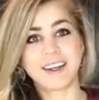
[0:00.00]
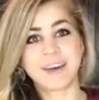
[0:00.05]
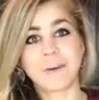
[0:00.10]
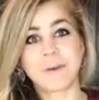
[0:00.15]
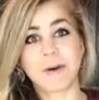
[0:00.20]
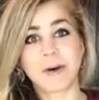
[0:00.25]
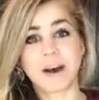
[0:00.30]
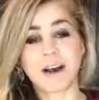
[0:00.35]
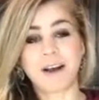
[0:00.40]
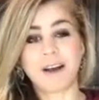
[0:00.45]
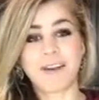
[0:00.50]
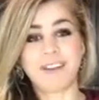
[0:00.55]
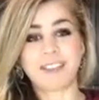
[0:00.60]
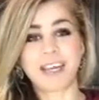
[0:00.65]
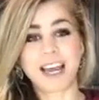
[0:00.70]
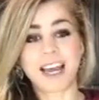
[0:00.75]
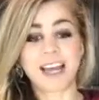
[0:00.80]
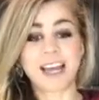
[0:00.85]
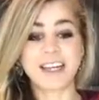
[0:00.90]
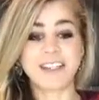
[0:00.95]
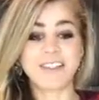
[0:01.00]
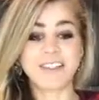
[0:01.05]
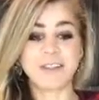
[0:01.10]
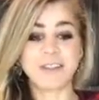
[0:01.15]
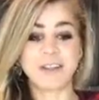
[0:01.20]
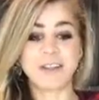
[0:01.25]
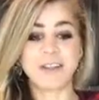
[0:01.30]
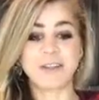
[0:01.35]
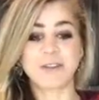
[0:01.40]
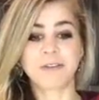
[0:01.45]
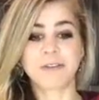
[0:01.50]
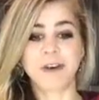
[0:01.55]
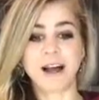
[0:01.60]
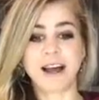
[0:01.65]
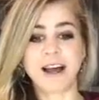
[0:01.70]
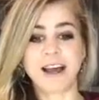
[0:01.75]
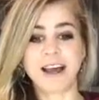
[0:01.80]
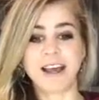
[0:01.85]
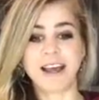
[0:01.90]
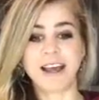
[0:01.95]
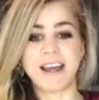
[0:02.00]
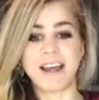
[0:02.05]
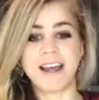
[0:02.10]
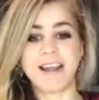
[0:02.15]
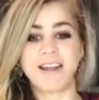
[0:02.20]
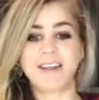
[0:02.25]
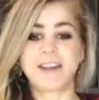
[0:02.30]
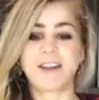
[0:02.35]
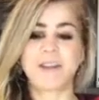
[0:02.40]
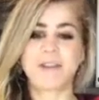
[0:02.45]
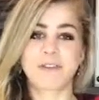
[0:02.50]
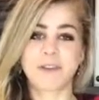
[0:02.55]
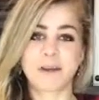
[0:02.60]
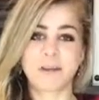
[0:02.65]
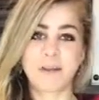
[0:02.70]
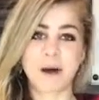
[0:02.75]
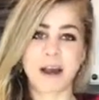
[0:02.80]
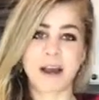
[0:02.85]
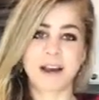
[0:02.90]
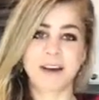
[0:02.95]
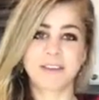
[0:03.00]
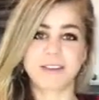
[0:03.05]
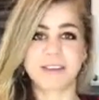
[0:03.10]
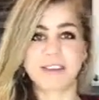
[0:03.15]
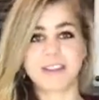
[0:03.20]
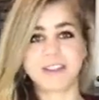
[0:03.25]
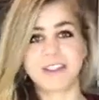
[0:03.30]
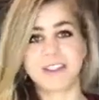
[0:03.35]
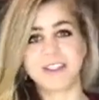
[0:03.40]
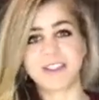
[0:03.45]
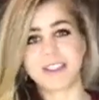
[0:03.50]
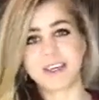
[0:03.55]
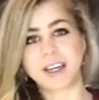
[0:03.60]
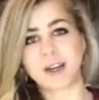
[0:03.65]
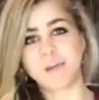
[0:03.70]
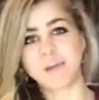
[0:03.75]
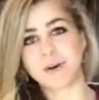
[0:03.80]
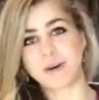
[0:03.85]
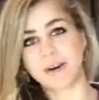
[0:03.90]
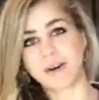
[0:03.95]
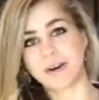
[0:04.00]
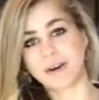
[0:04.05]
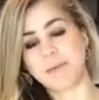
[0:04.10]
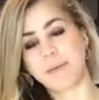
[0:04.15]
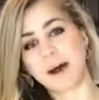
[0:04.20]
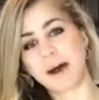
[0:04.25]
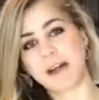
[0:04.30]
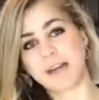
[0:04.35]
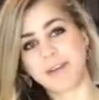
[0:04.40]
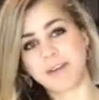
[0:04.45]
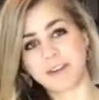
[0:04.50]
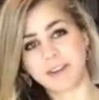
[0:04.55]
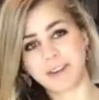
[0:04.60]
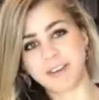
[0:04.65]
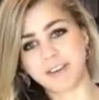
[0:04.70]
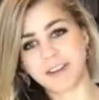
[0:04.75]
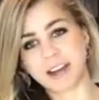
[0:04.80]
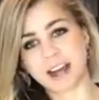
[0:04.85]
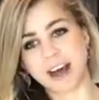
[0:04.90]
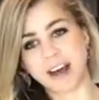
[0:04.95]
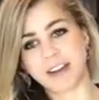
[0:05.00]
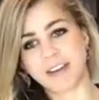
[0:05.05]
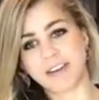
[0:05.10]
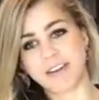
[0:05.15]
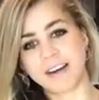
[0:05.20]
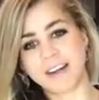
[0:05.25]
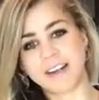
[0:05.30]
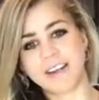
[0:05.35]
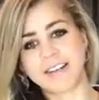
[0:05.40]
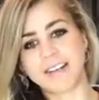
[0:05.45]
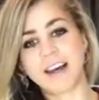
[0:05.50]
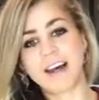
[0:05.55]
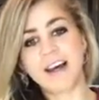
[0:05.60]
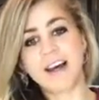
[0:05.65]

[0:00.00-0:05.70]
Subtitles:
well, Diane's going to run 3 miles and she's going to burn about 300 calories.